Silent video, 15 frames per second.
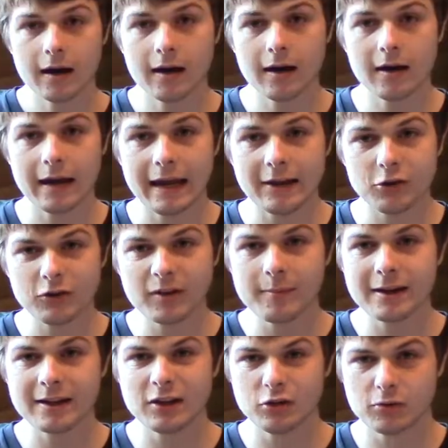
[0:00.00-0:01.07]
And you
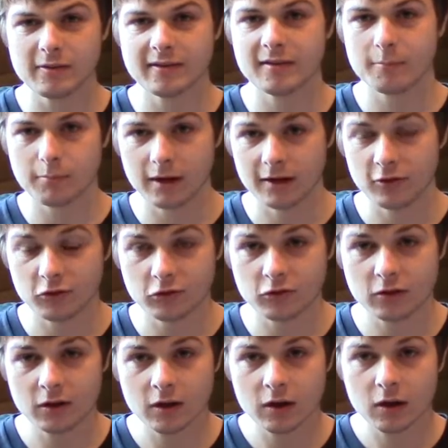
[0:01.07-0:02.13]
typically do this a bunch,
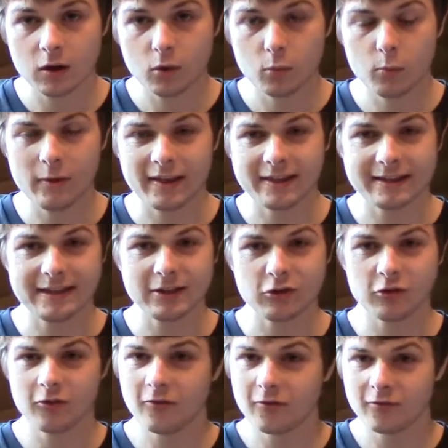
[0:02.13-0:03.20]
with each
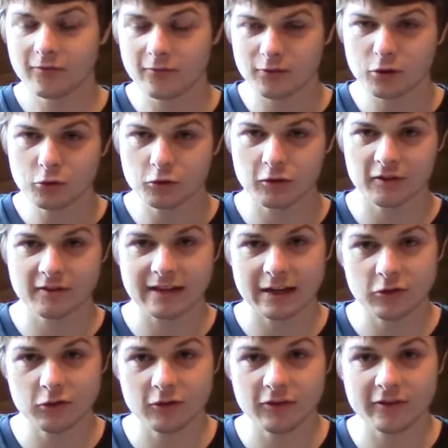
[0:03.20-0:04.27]
future
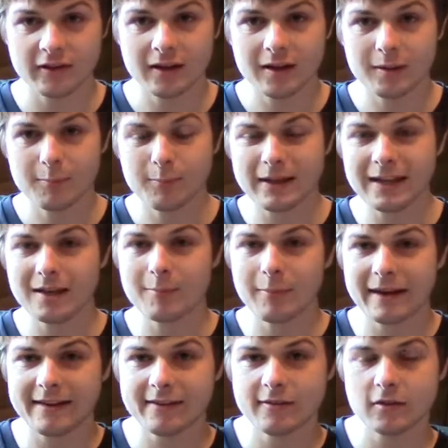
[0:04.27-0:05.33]
sketches being
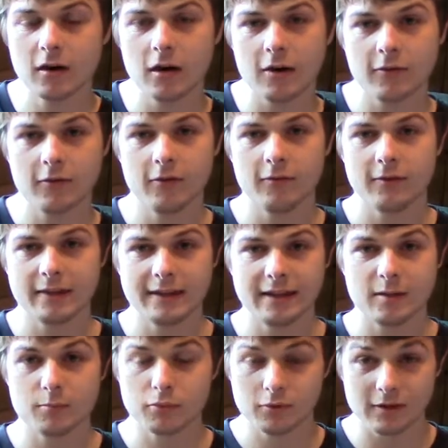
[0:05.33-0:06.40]
based off of
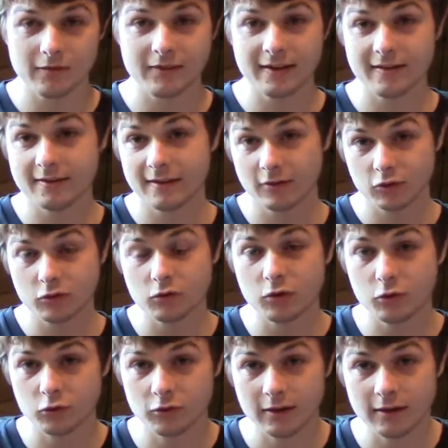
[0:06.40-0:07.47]
the previous
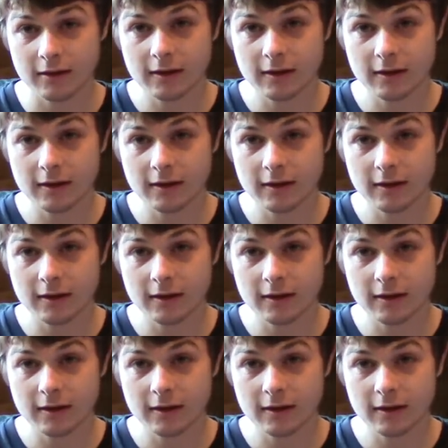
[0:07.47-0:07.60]
extrusion.